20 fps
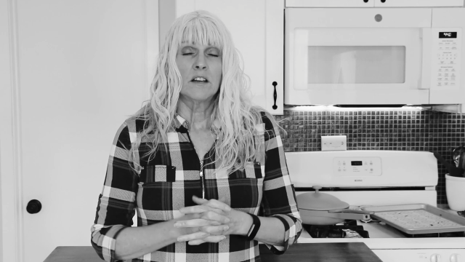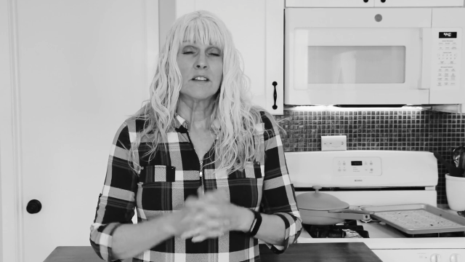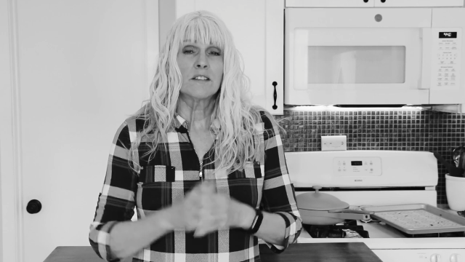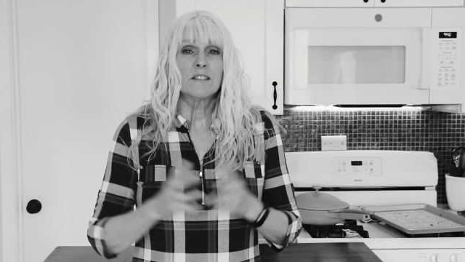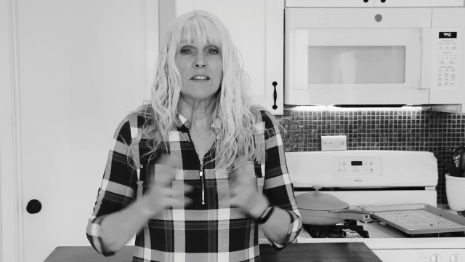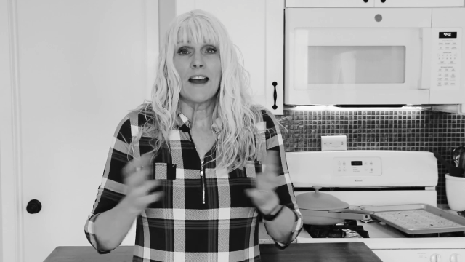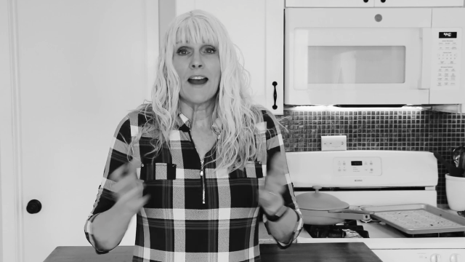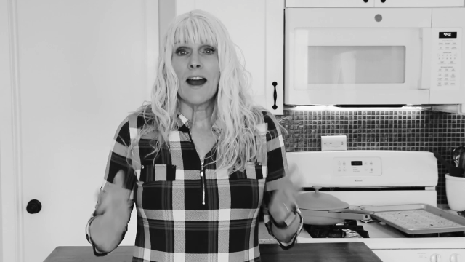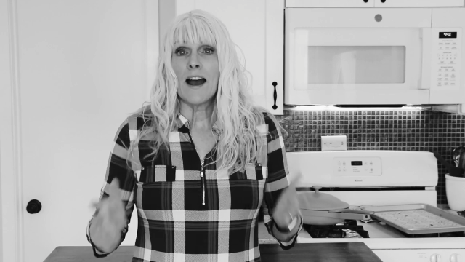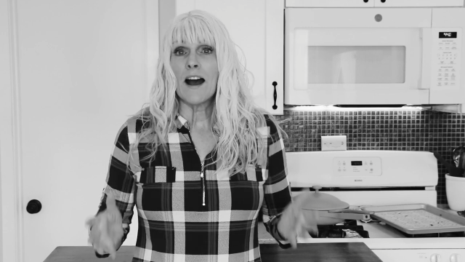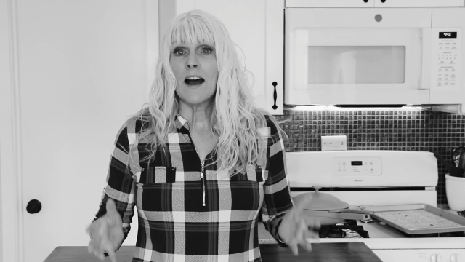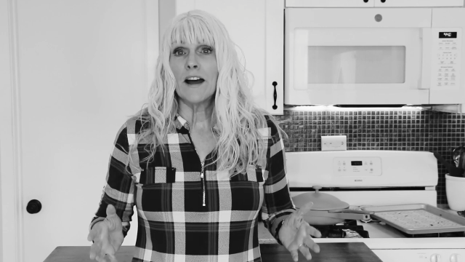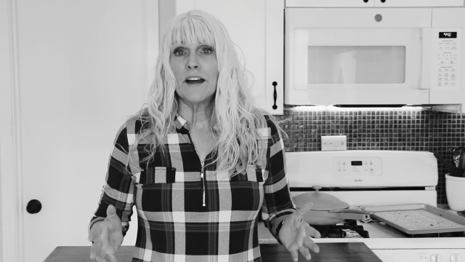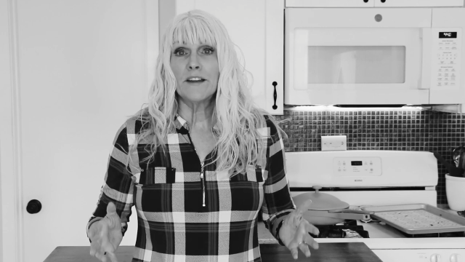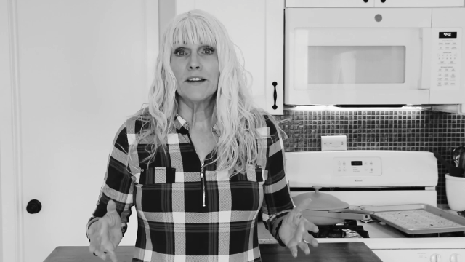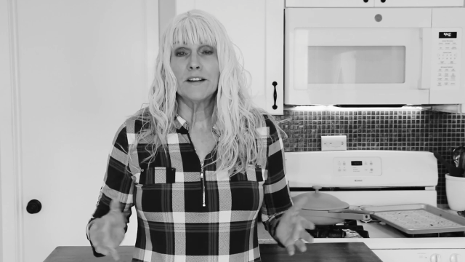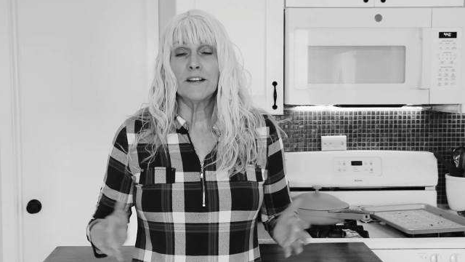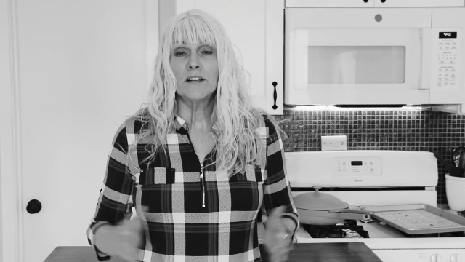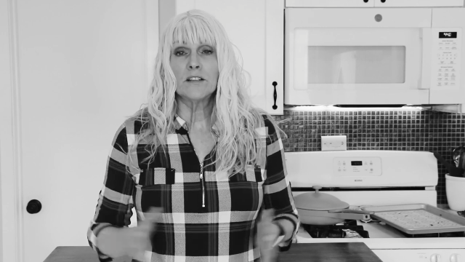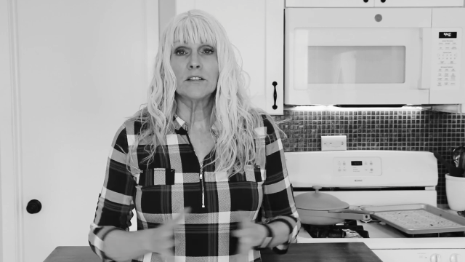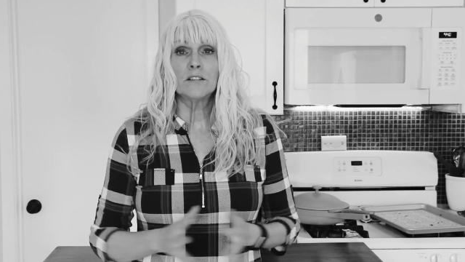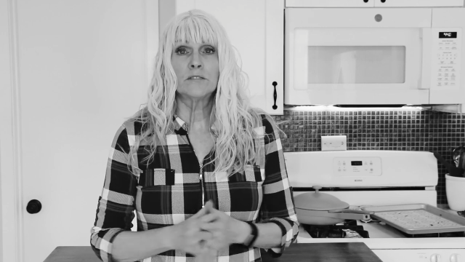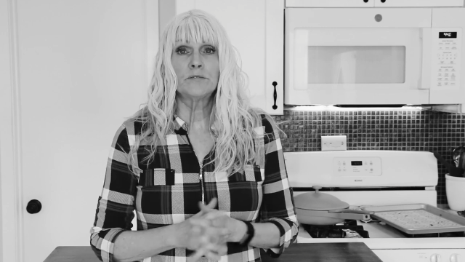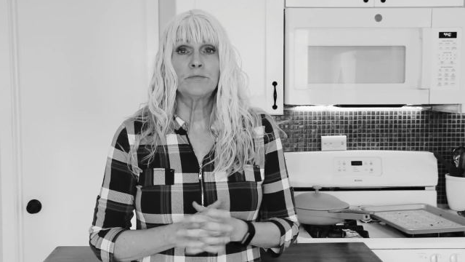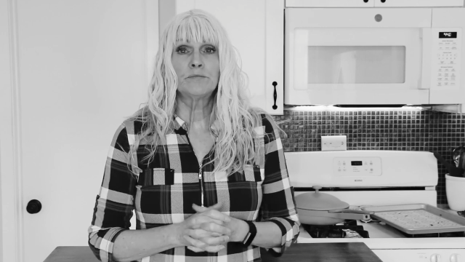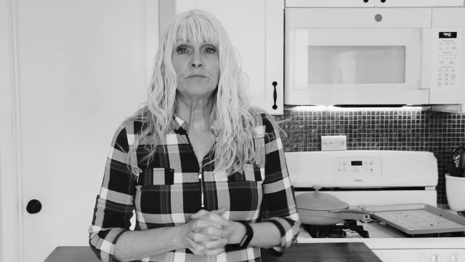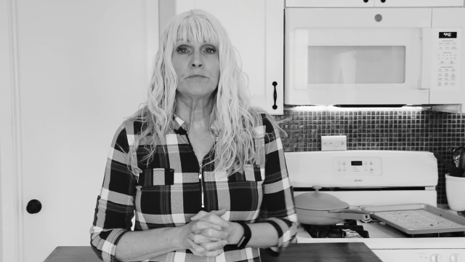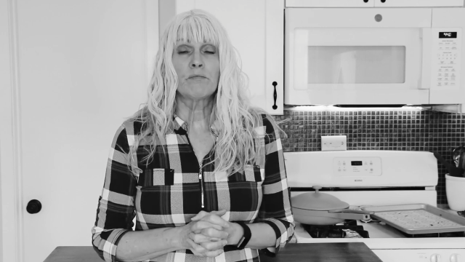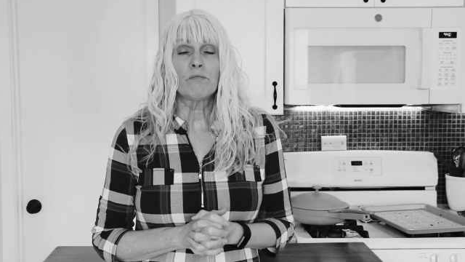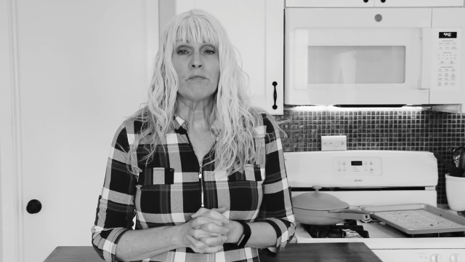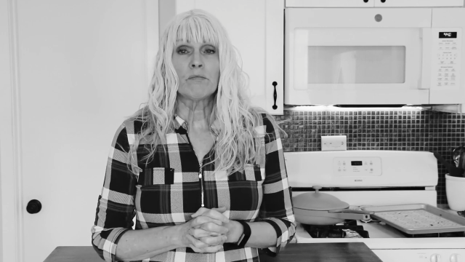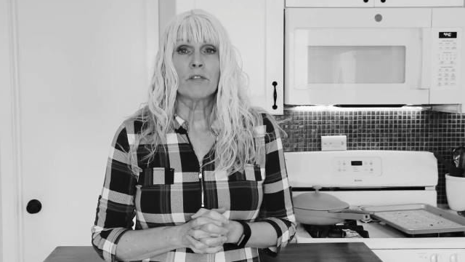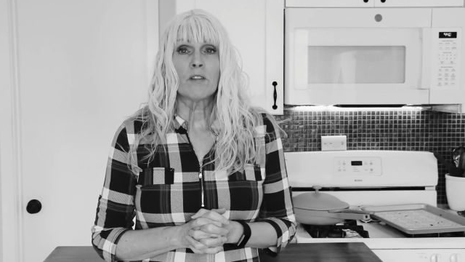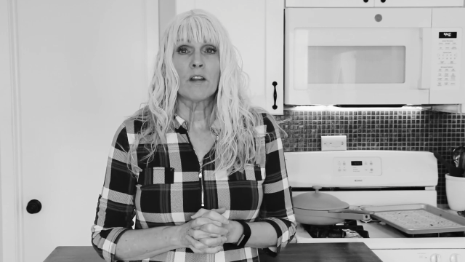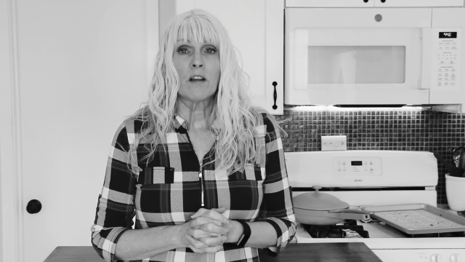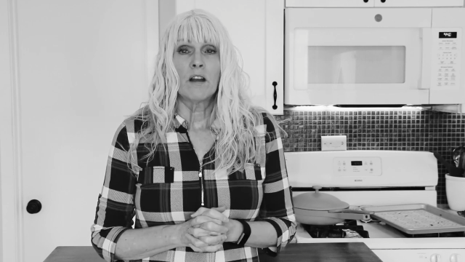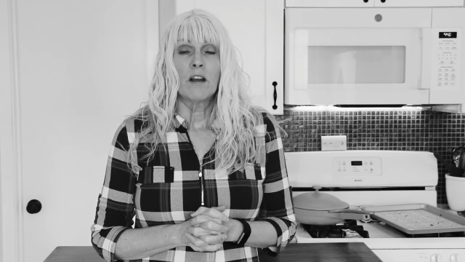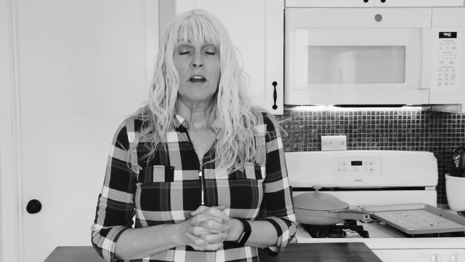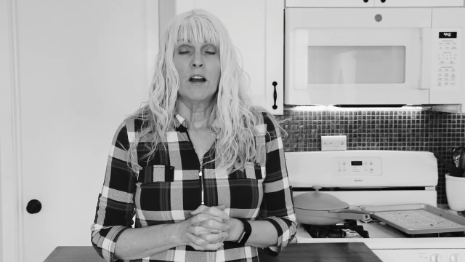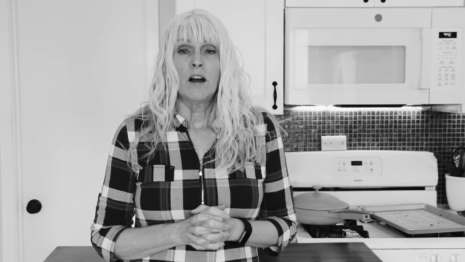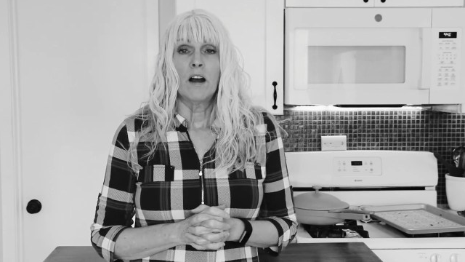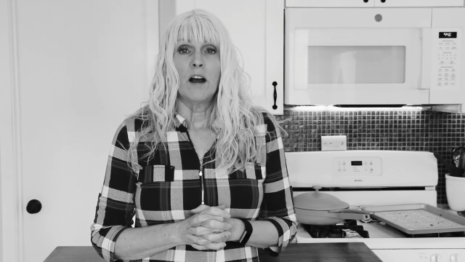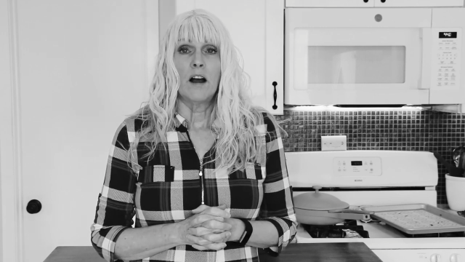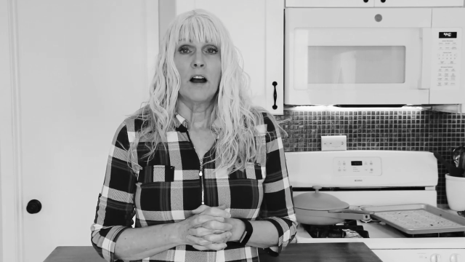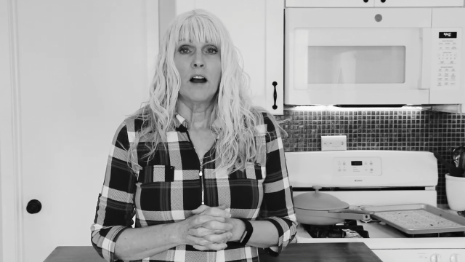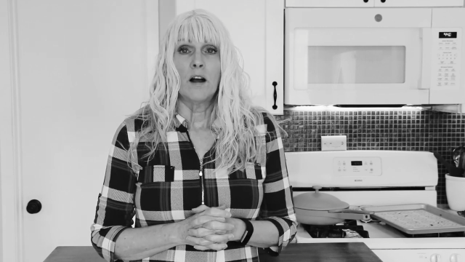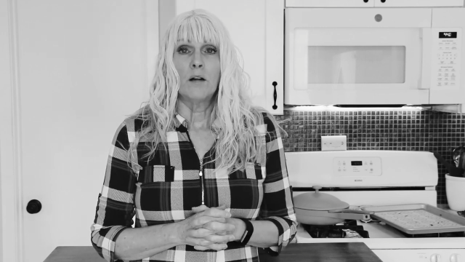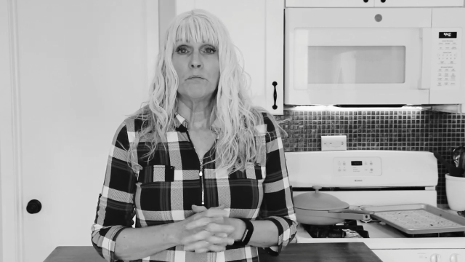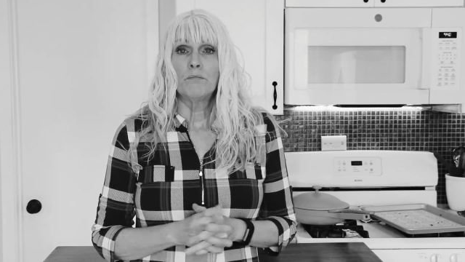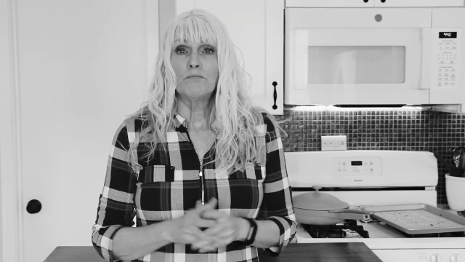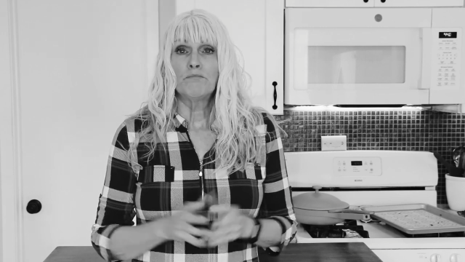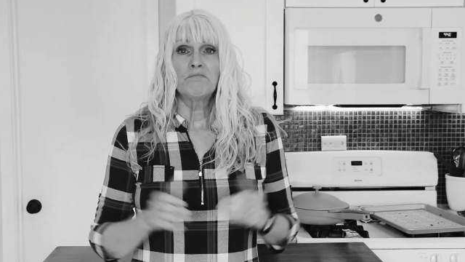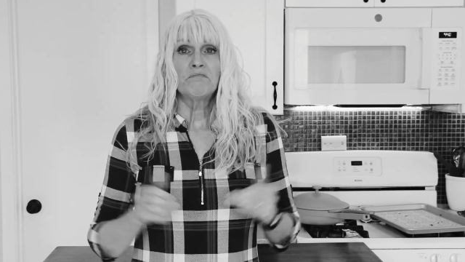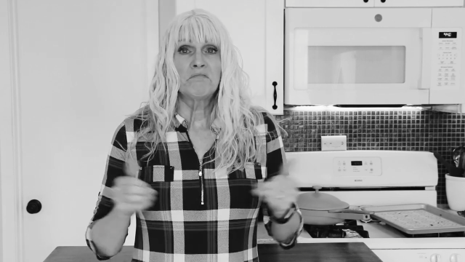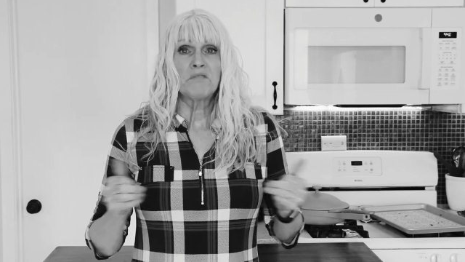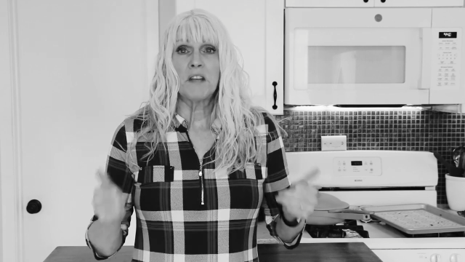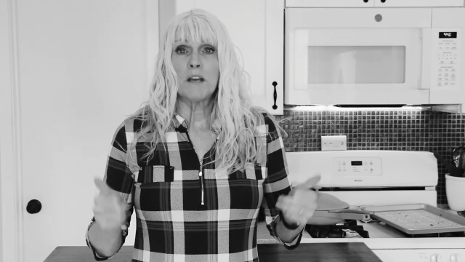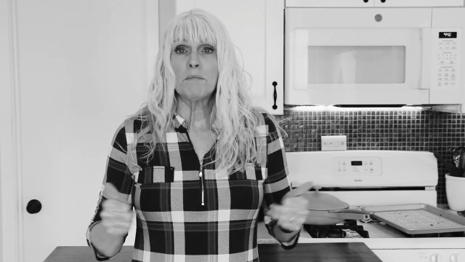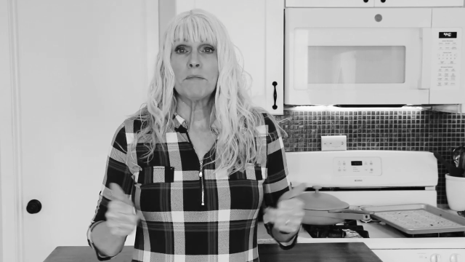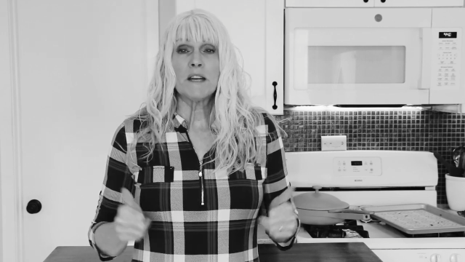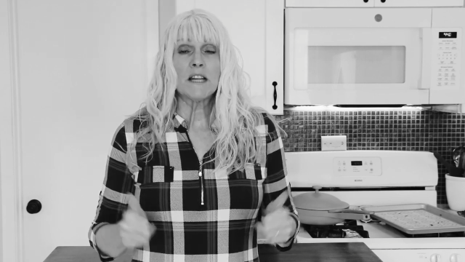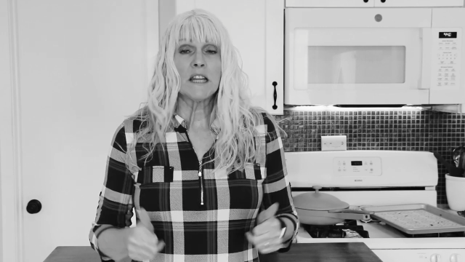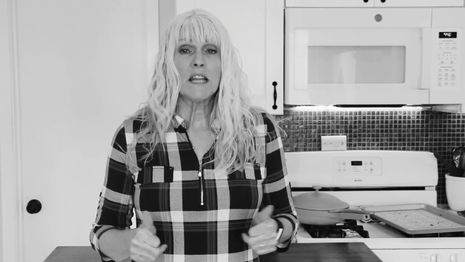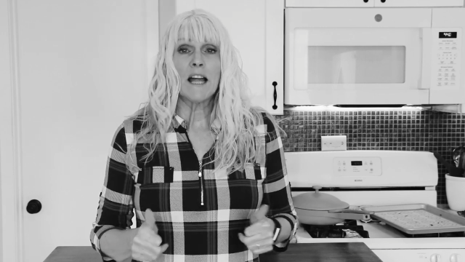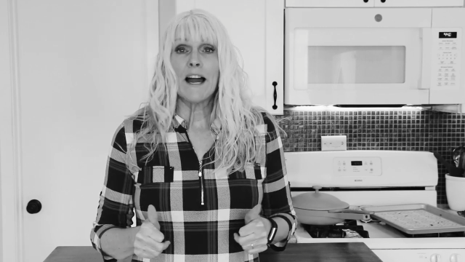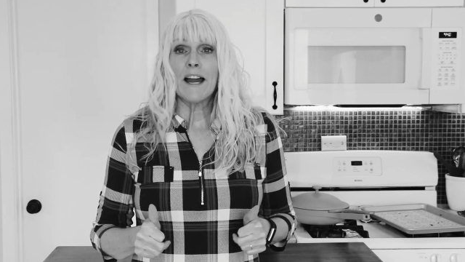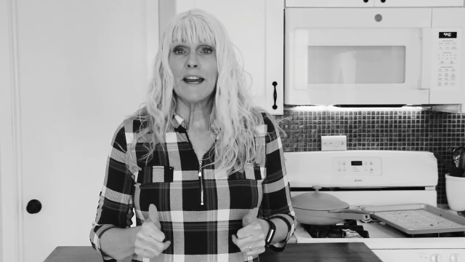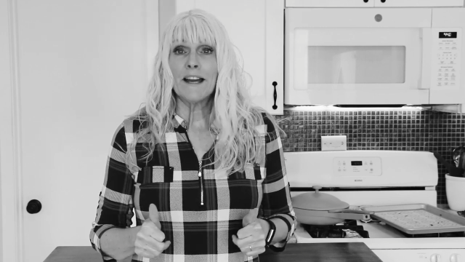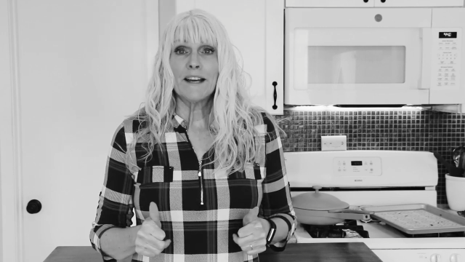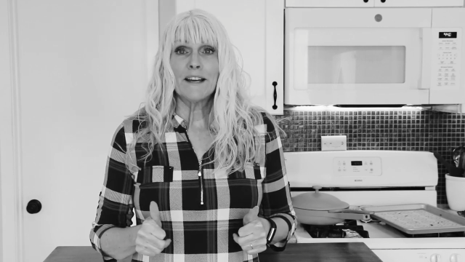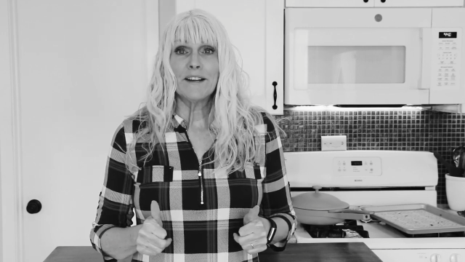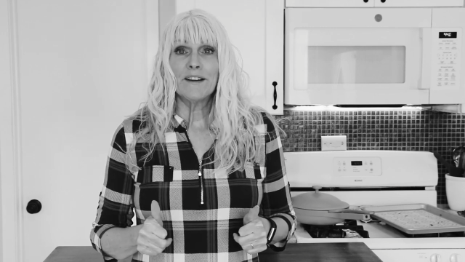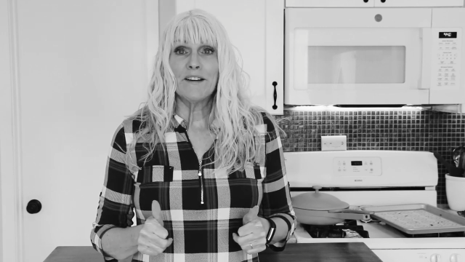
sad, um, give me a like.